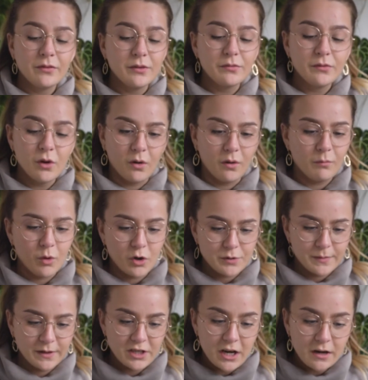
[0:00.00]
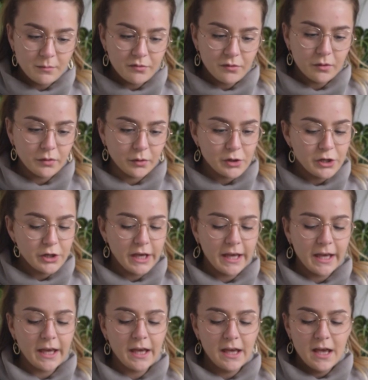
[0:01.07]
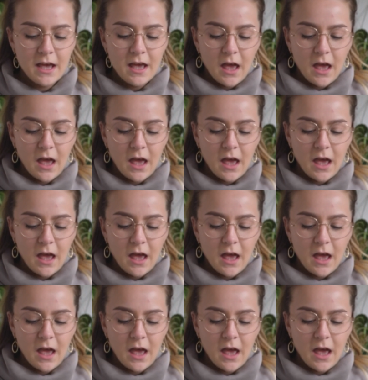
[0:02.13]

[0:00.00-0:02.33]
you've not watched my channel before, if you're new here,